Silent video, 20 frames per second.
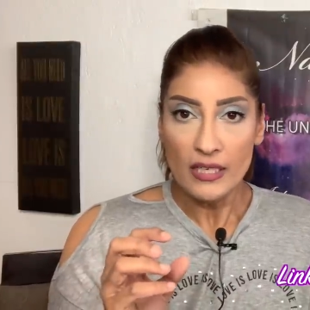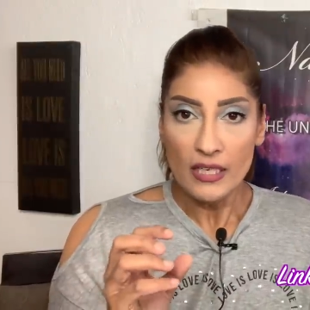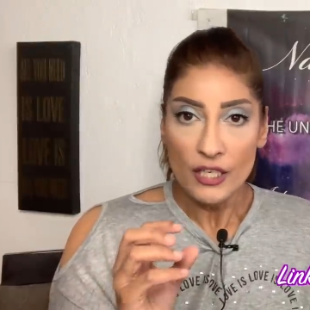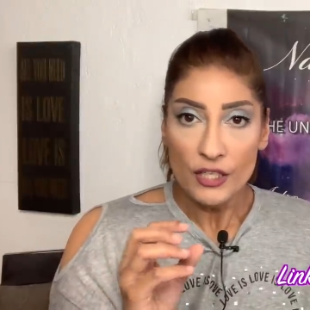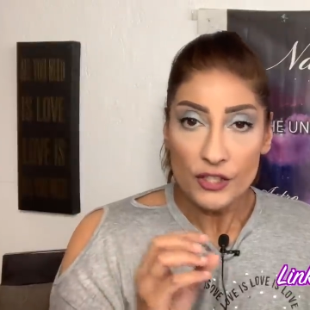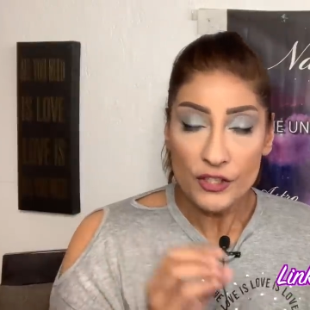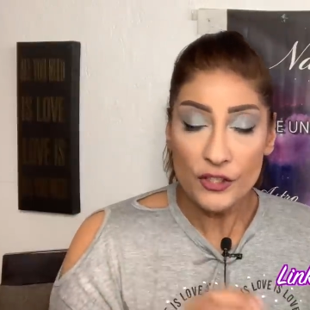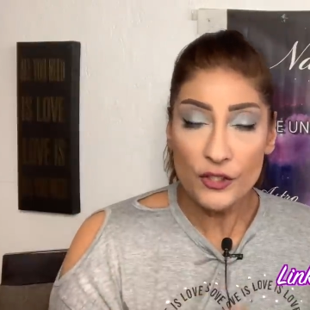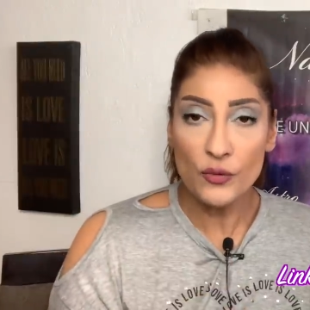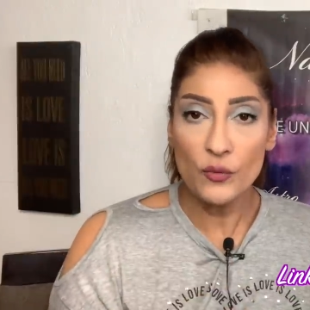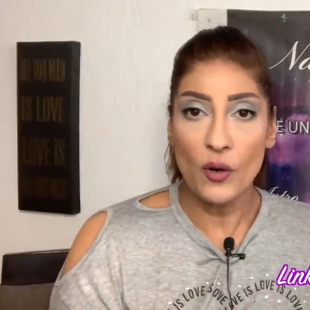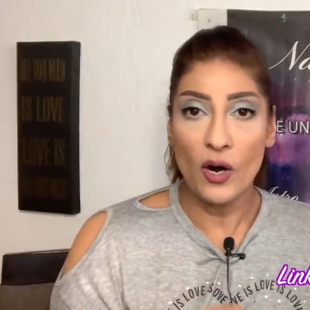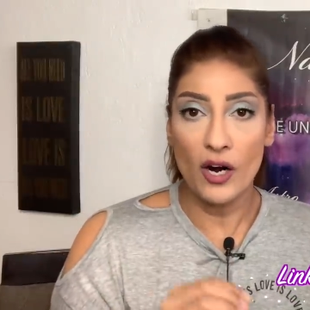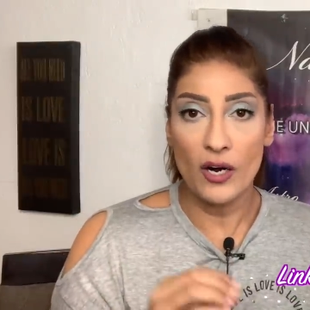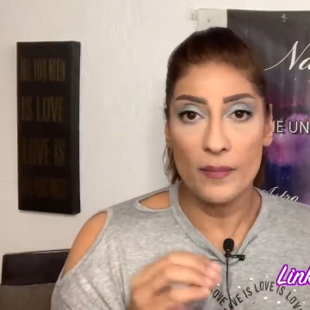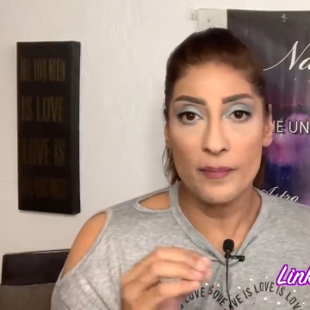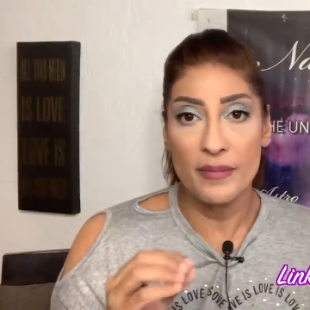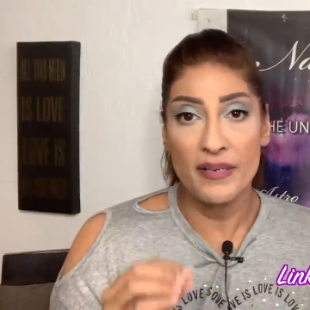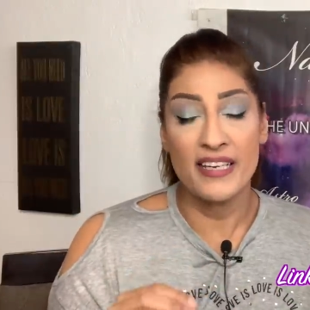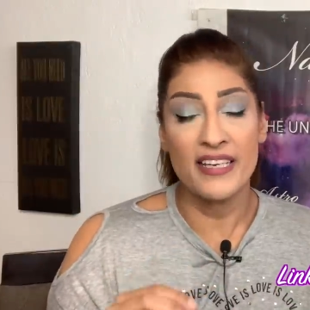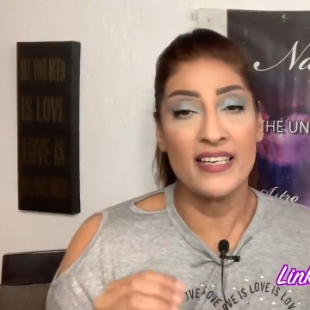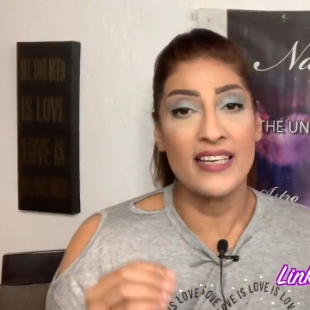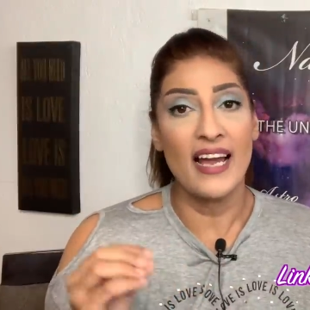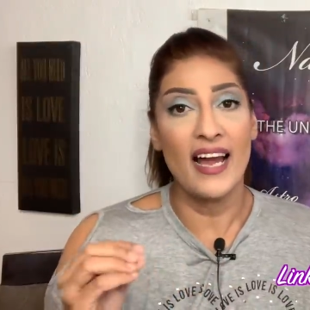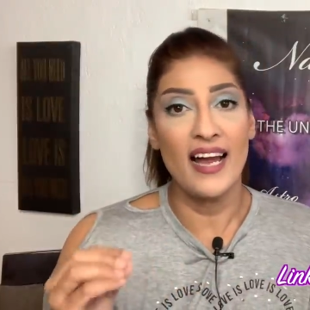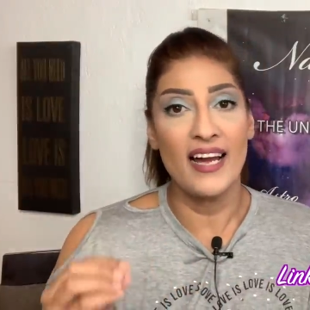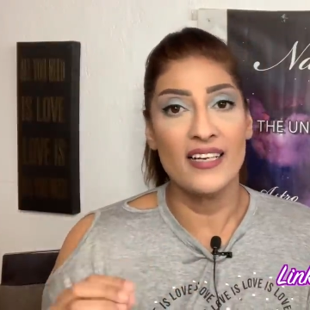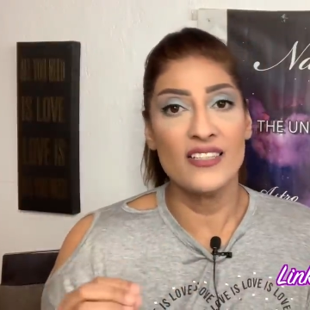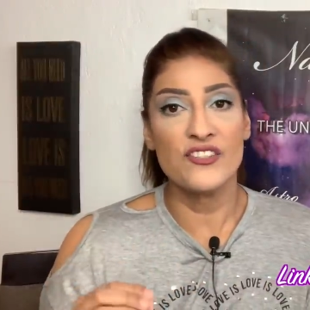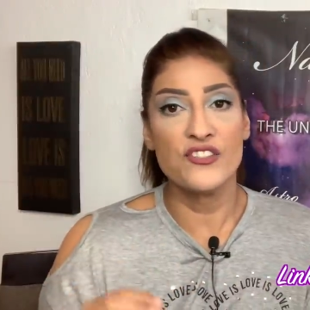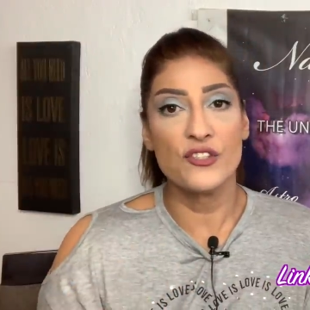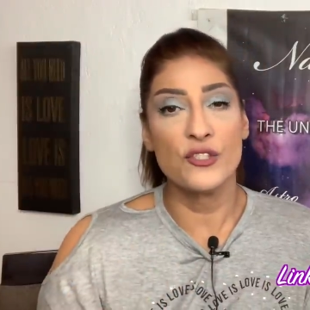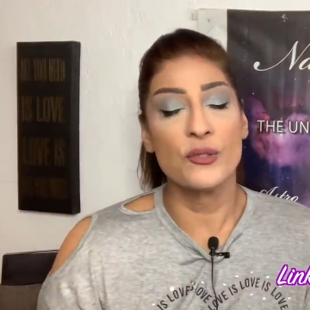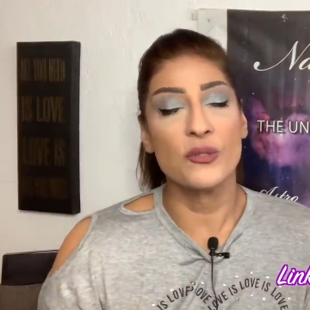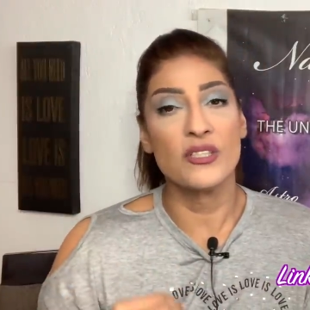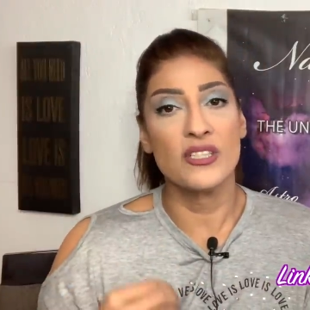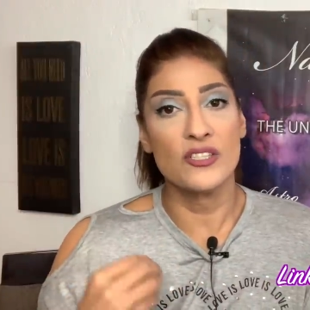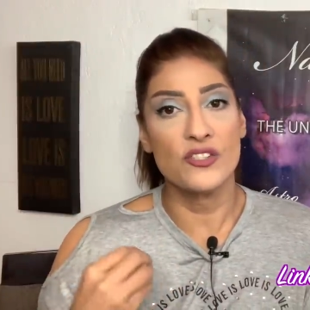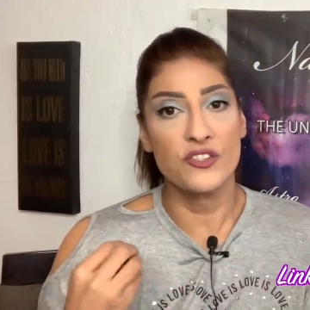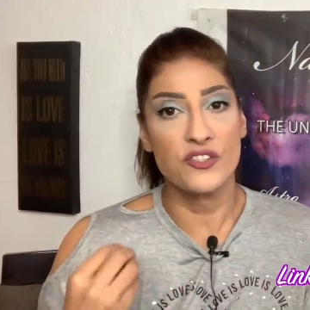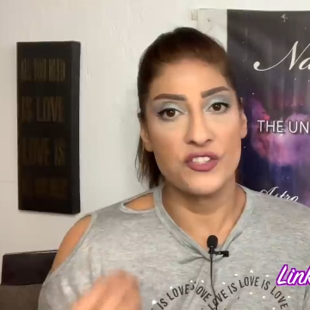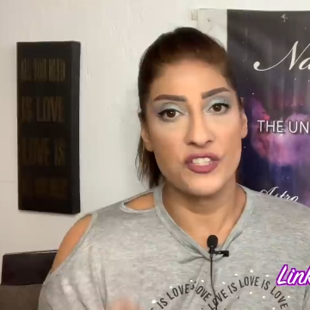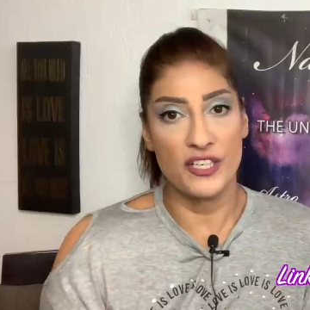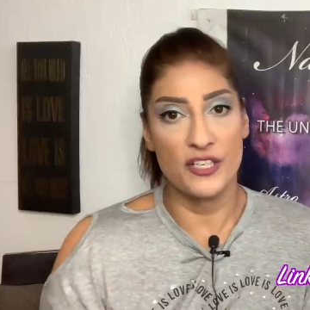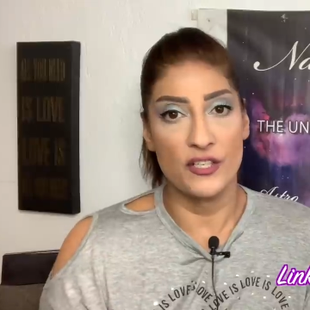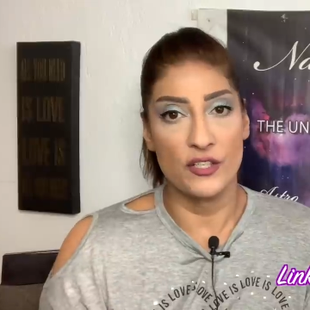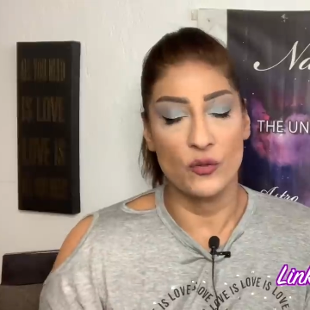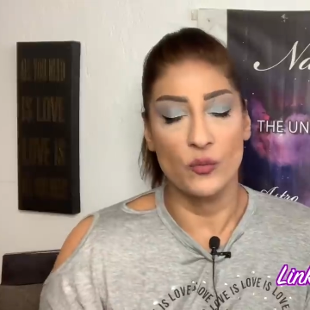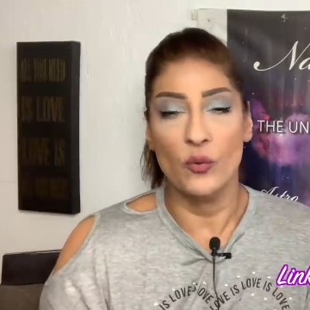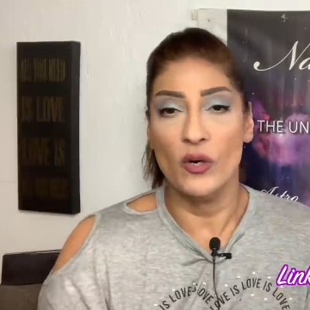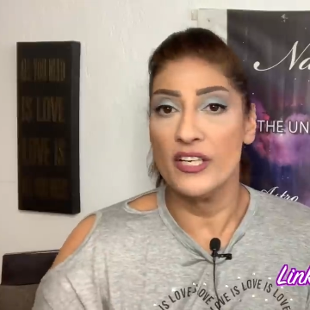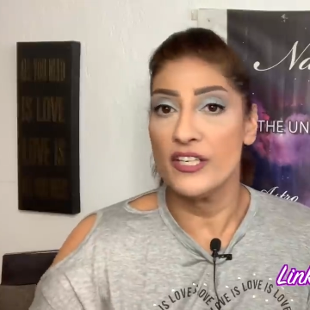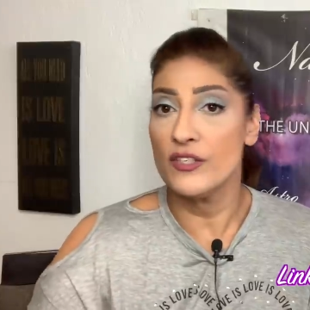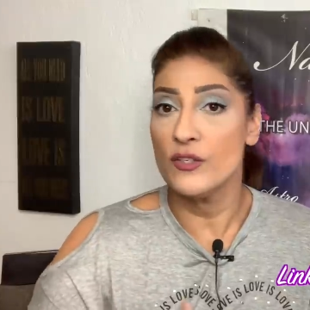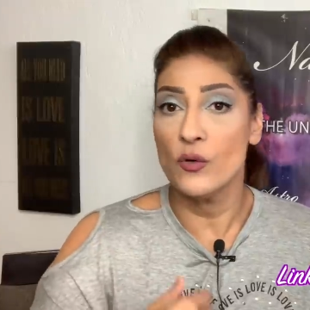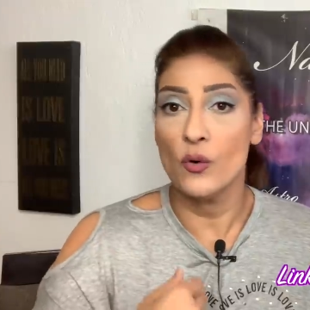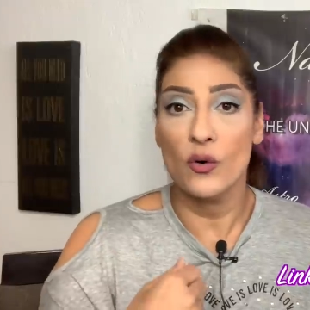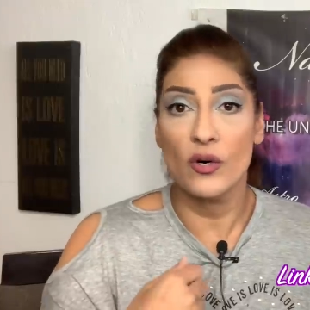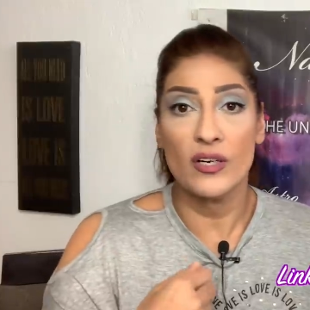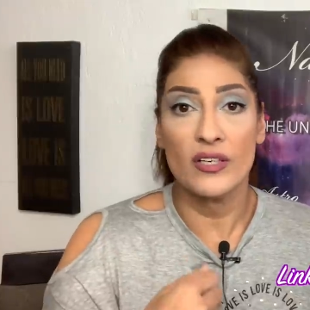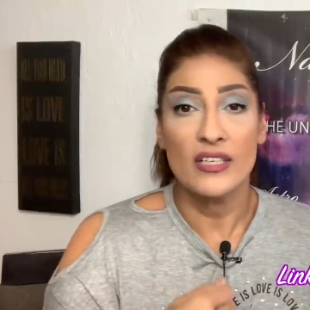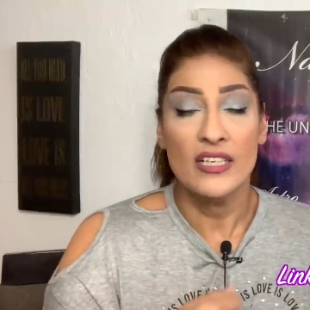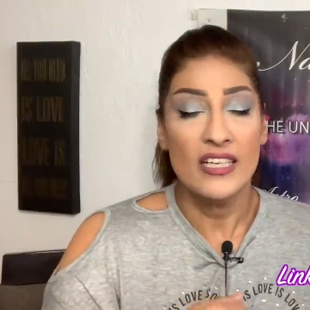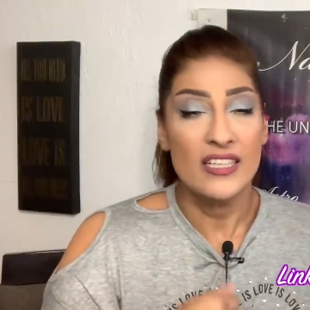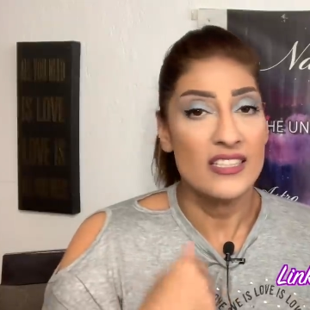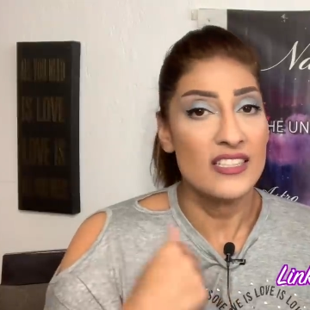you are being asked to consider what your